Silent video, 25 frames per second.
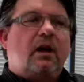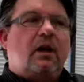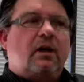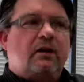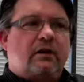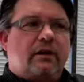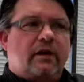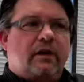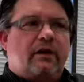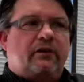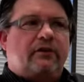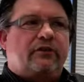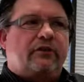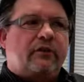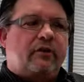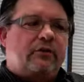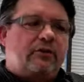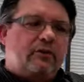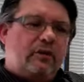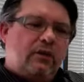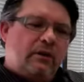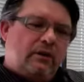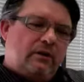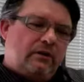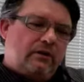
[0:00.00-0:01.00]
Okay, so
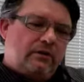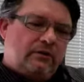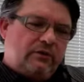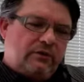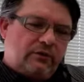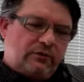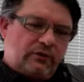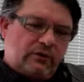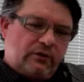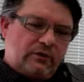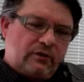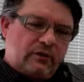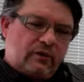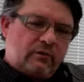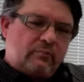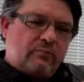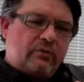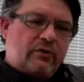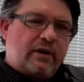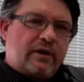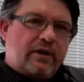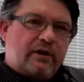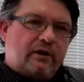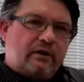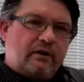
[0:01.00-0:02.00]
you've got to
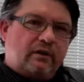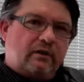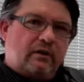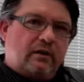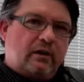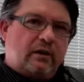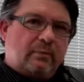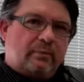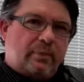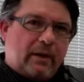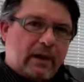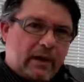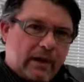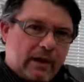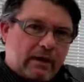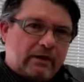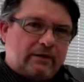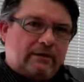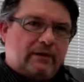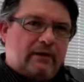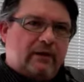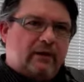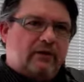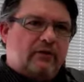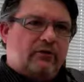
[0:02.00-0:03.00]
break it apart
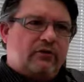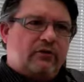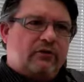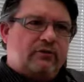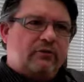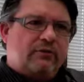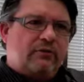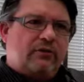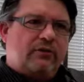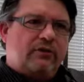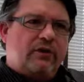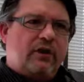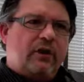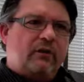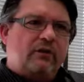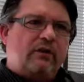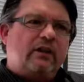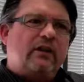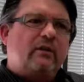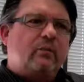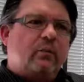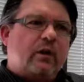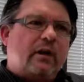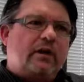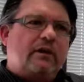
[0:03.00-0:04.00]
now. The
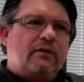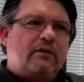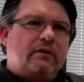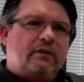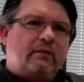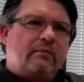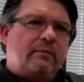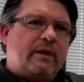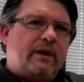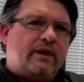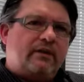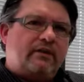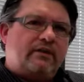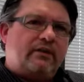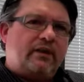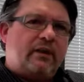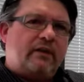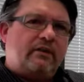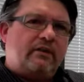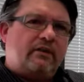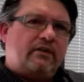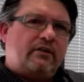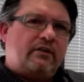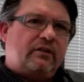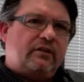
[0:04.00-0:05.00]
only way you can make
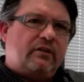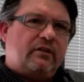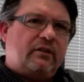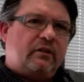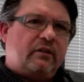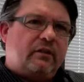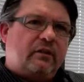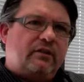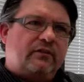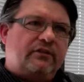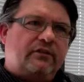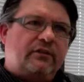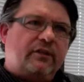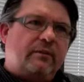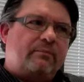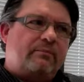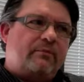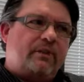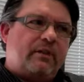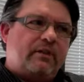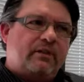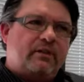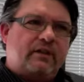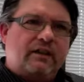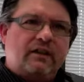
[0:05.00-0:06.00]
sense of
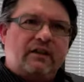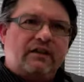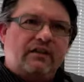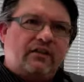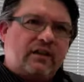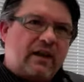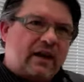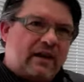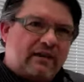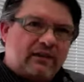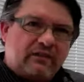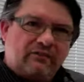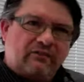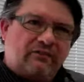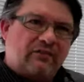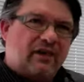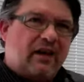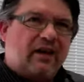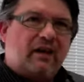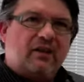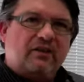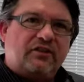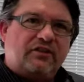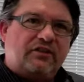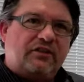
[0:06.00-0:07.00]
something that is as
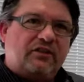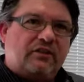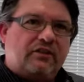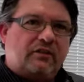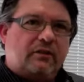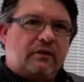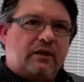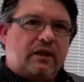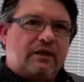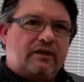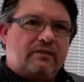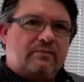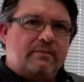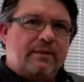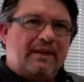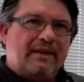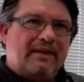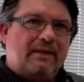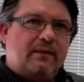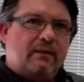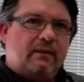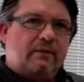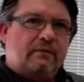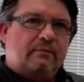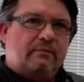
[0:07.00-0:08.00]
vast as today's
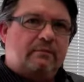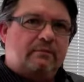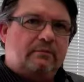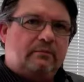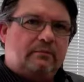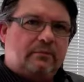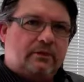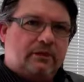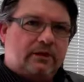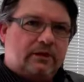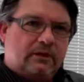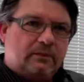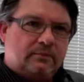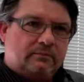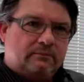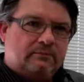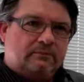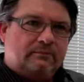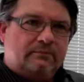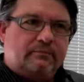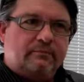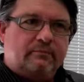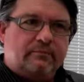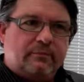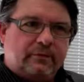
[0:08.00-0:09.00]
media
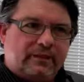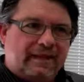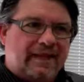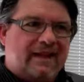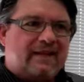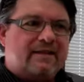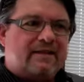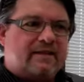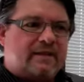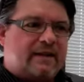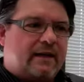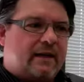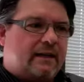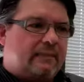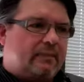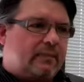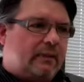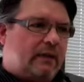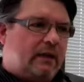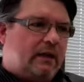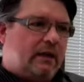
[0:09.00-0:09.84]
landscape